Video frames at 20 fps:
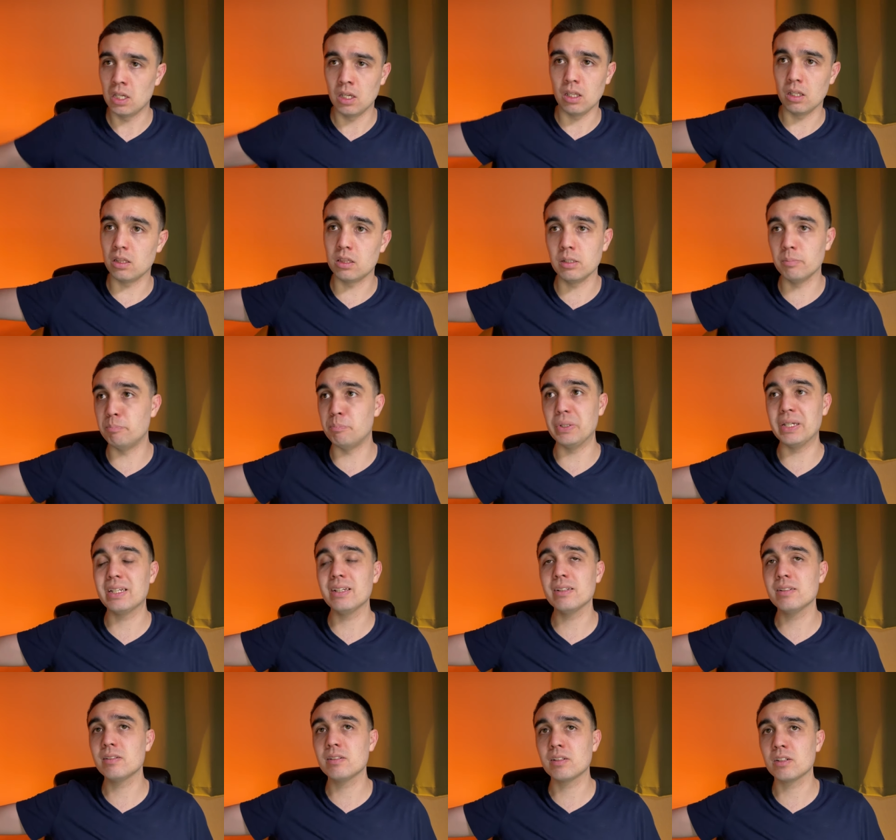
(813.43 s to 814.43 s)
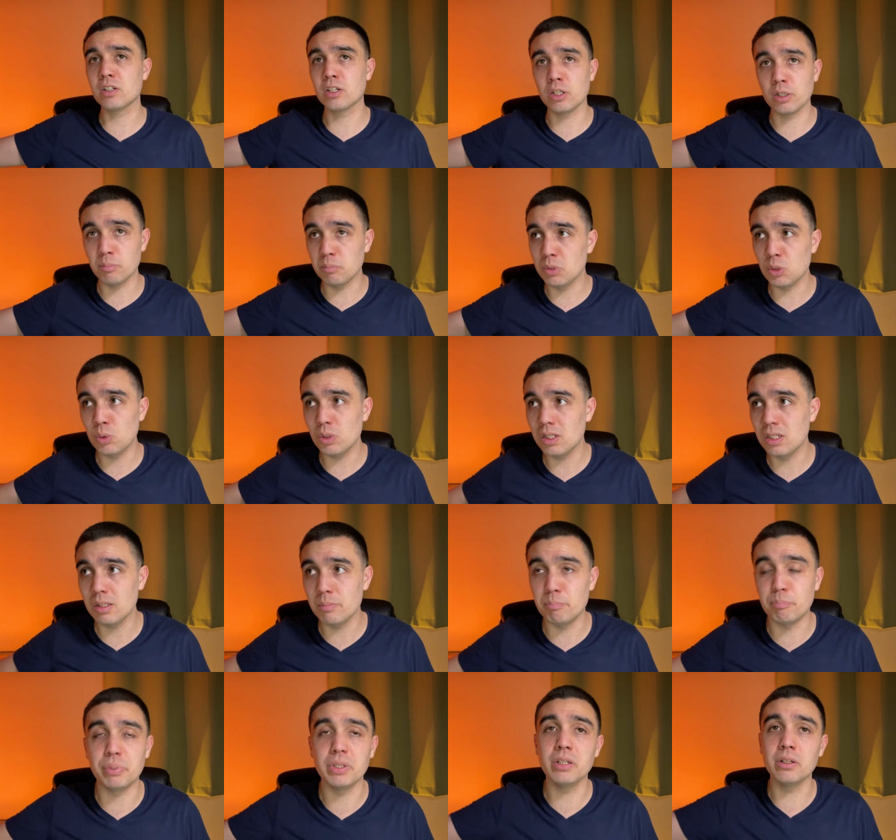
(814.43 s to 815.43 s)
the biggest community
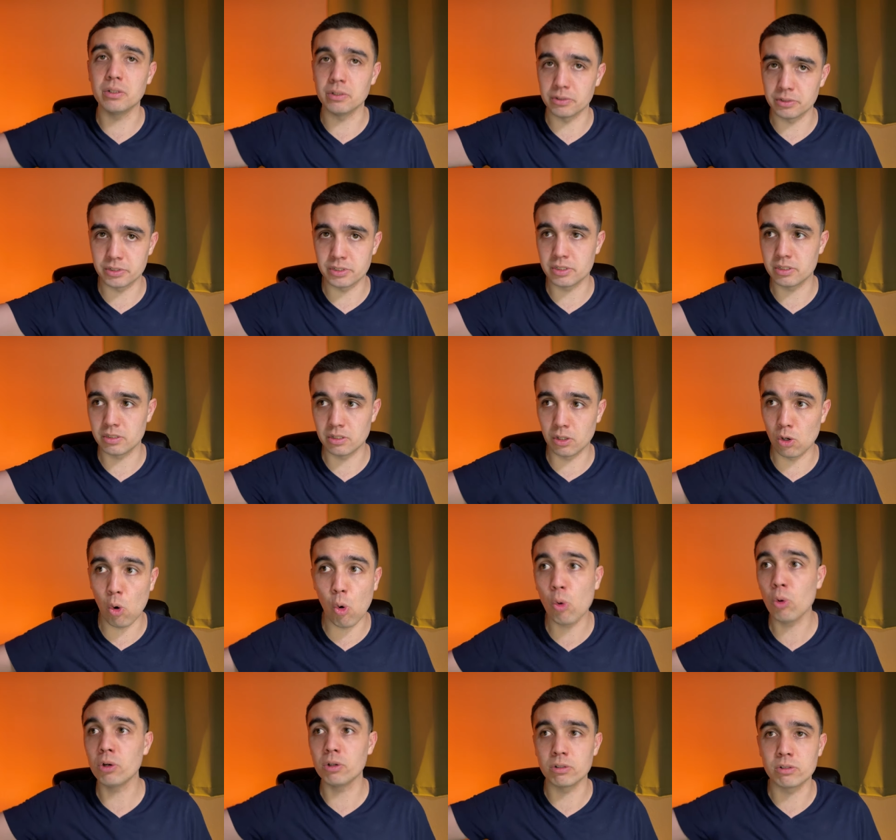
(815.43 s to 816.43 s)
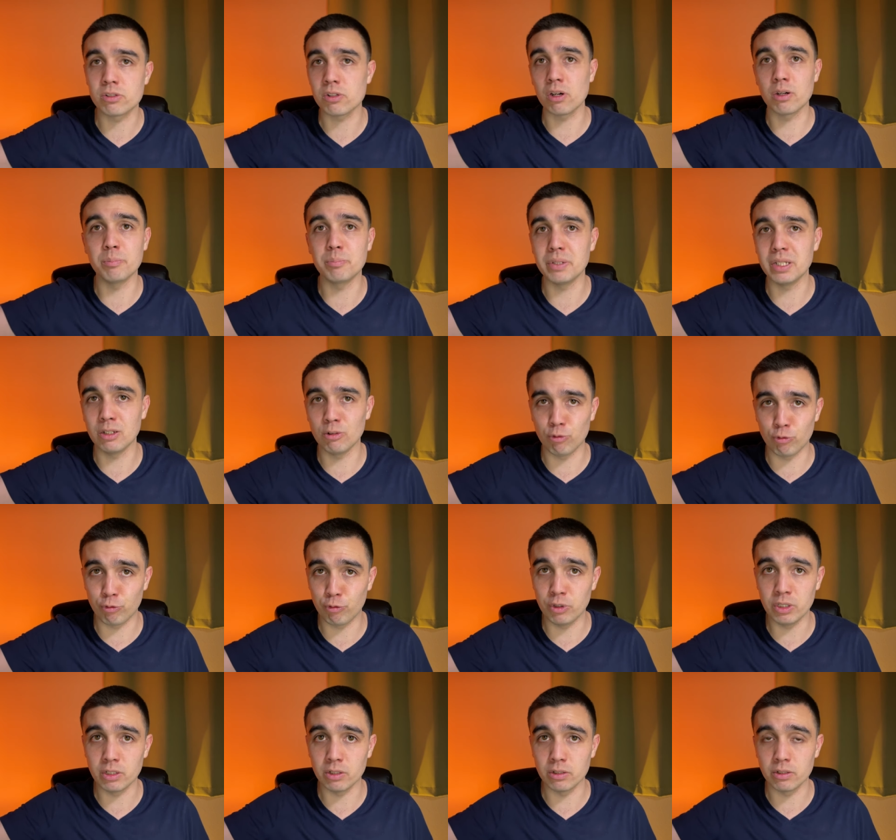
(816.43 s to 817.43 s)
builds, the orders are being
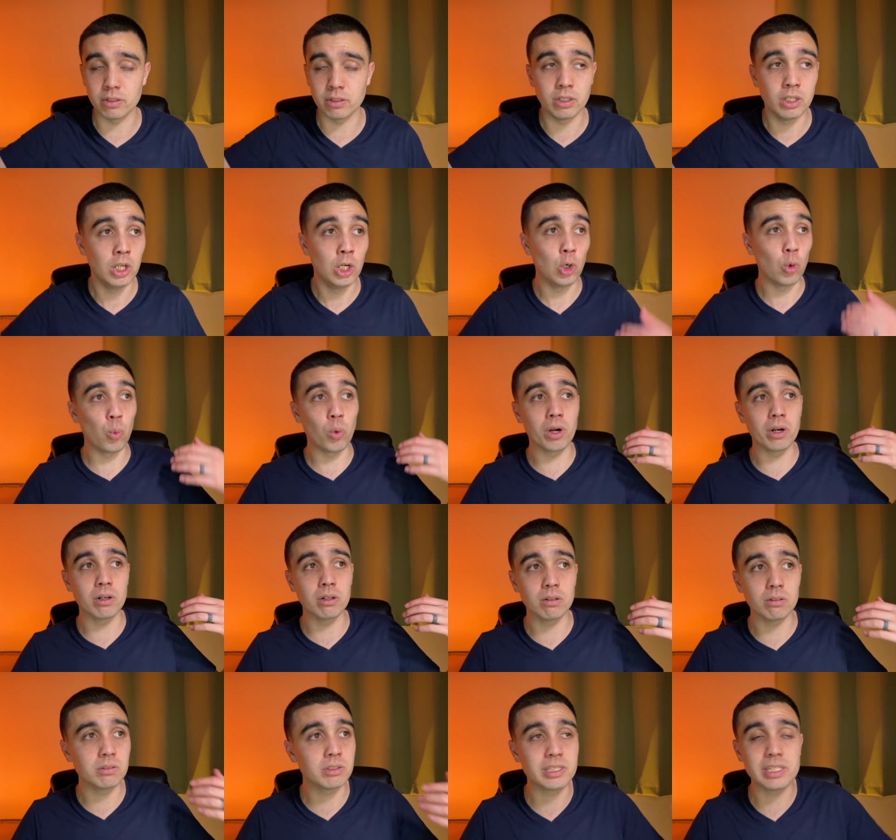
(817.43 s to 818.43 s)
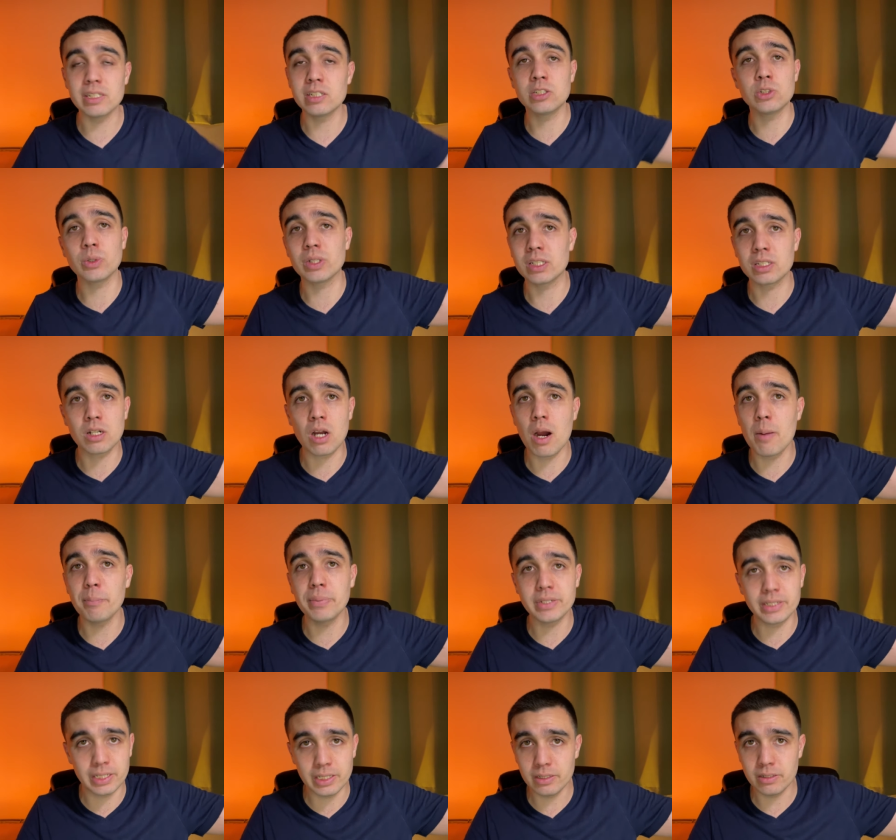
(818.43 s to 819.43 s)
filled, where district
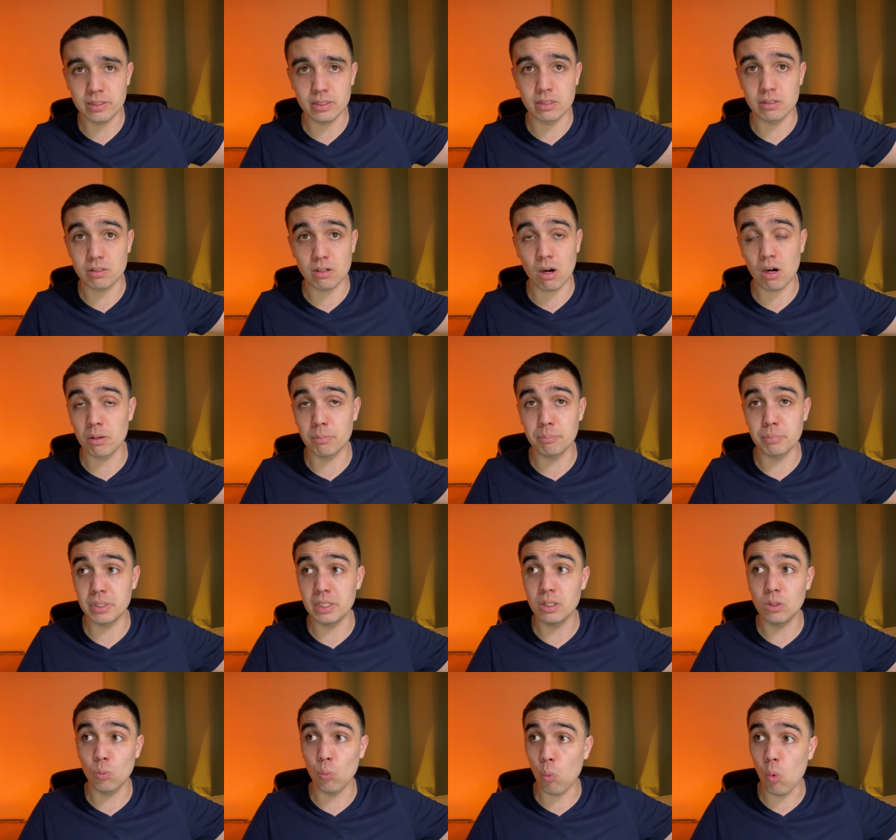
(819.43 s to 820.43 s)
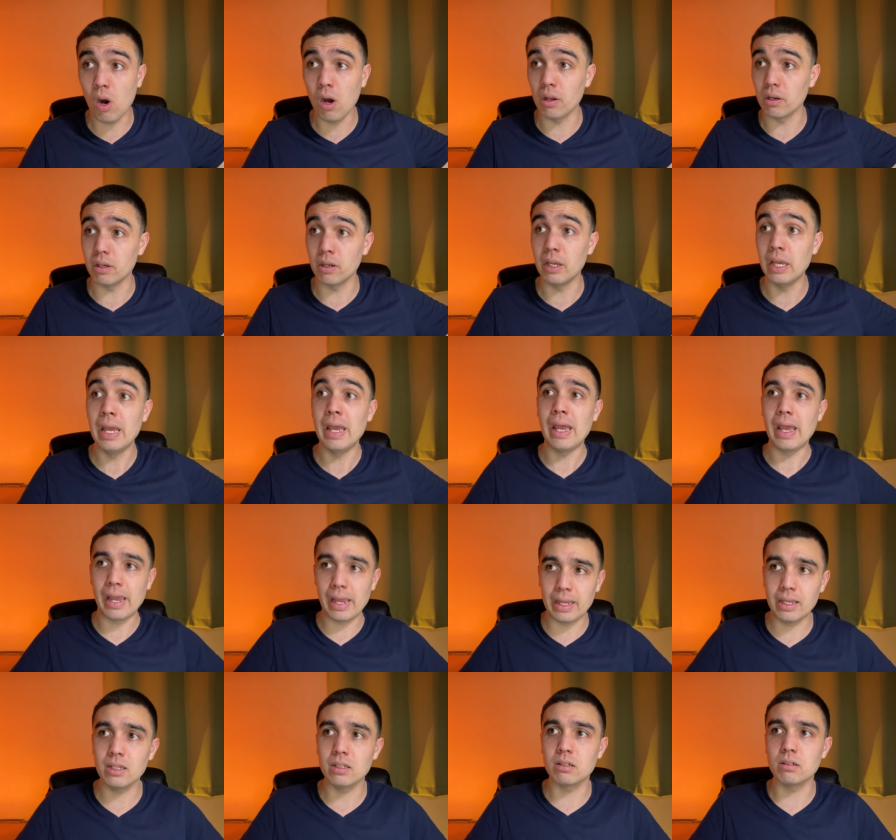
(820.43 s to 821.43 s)
competitions are being won,
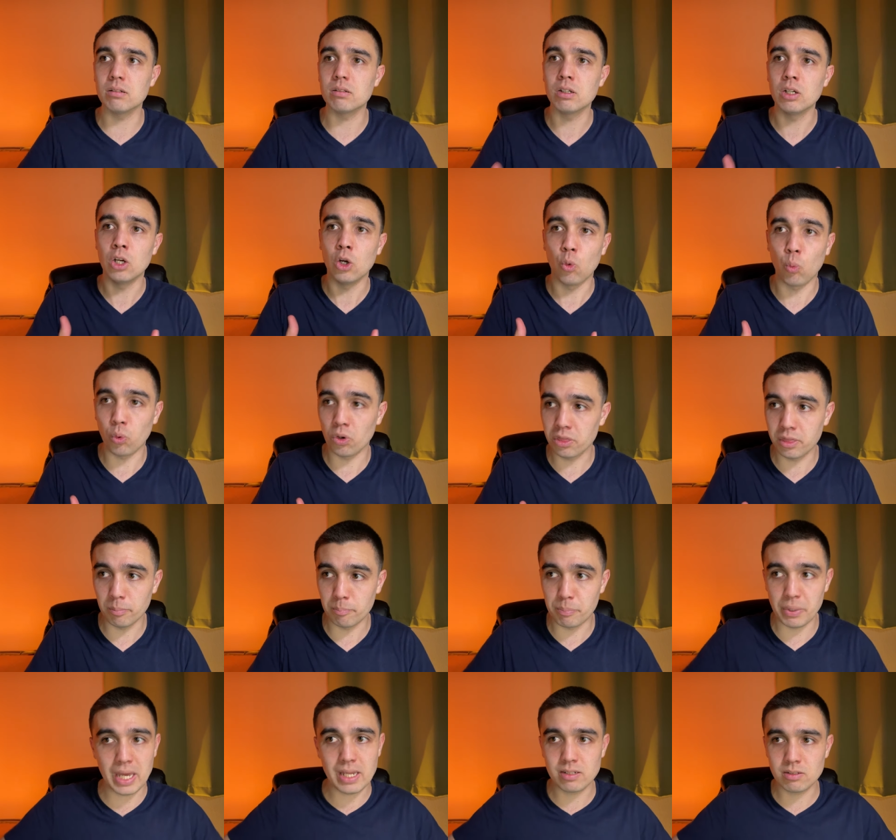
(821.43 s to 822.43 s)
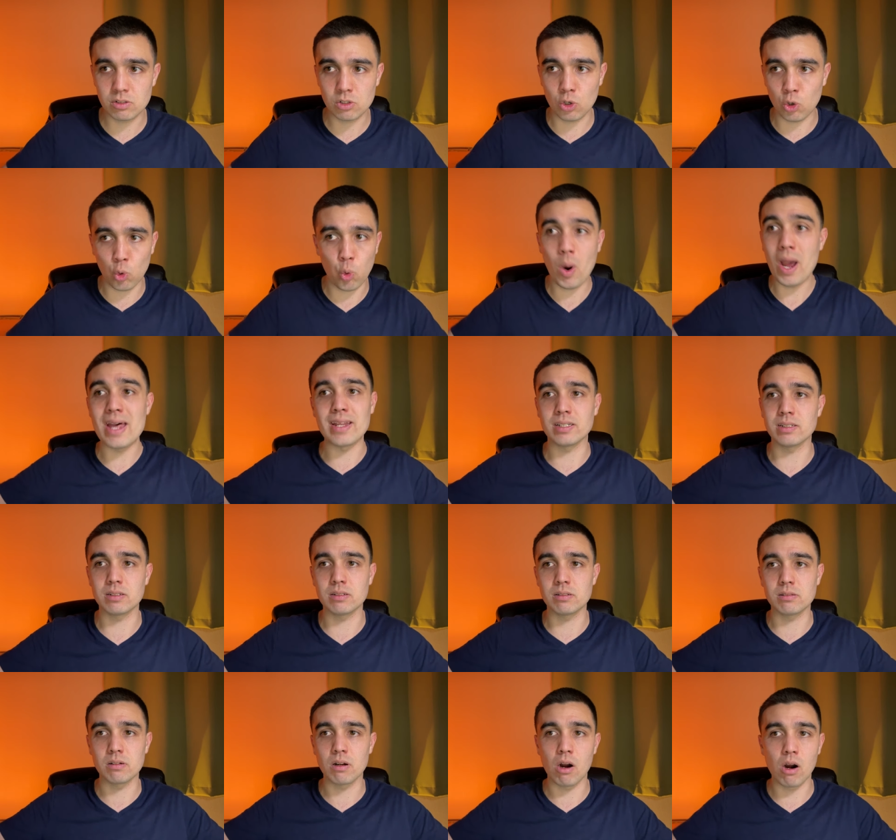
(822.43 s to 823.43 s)
and where the best
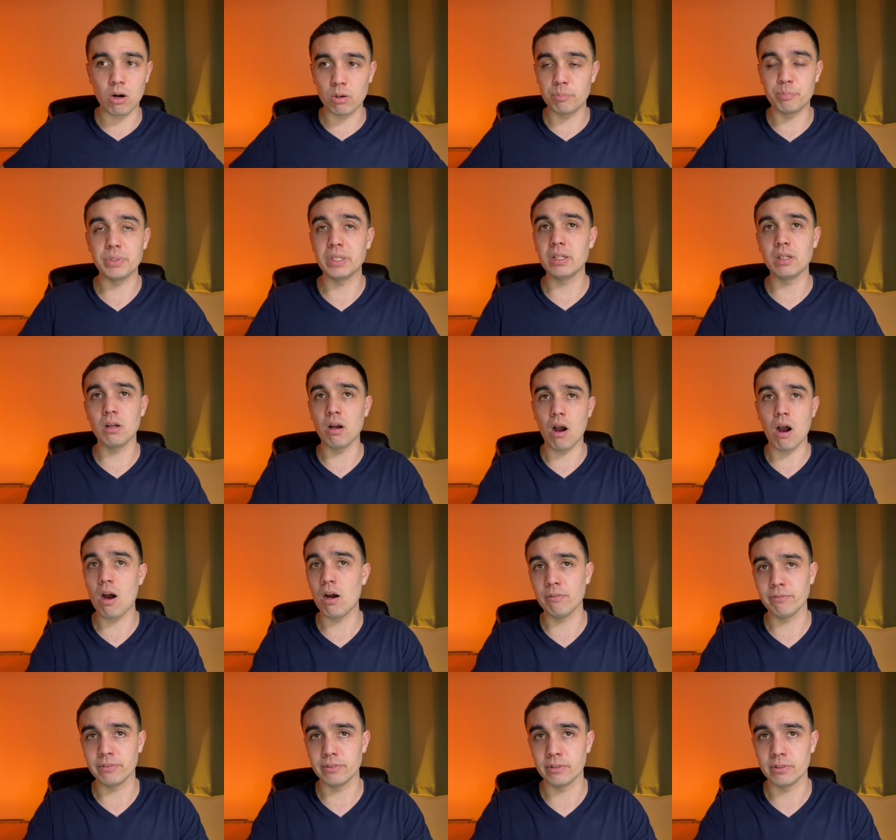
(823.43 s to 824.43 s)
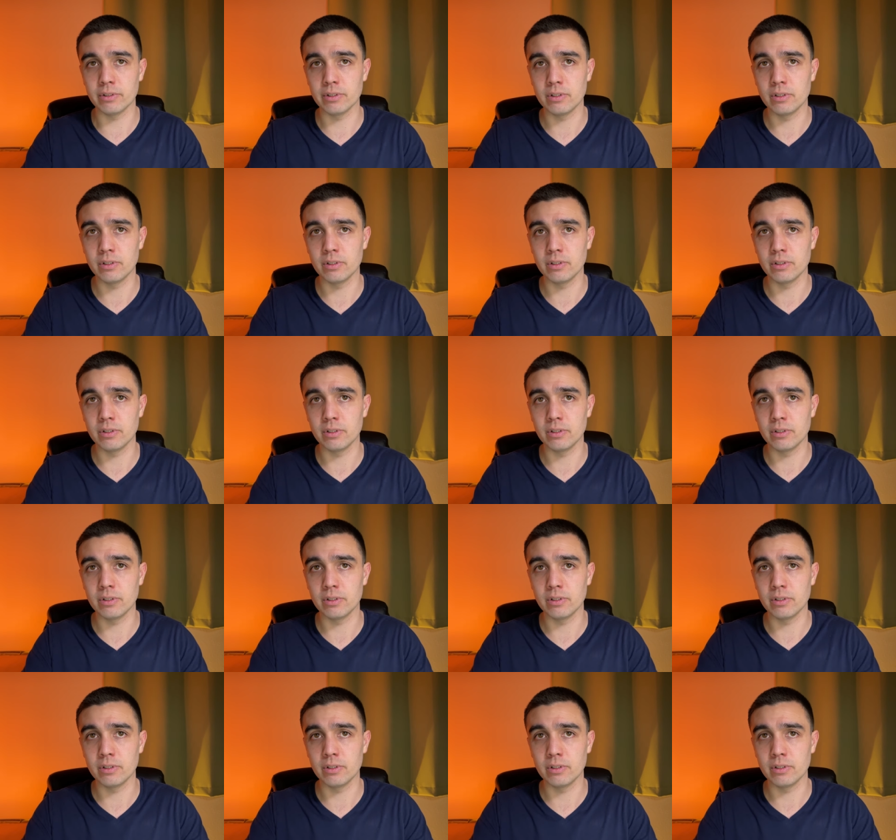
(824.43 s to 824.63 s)
quests are being offered.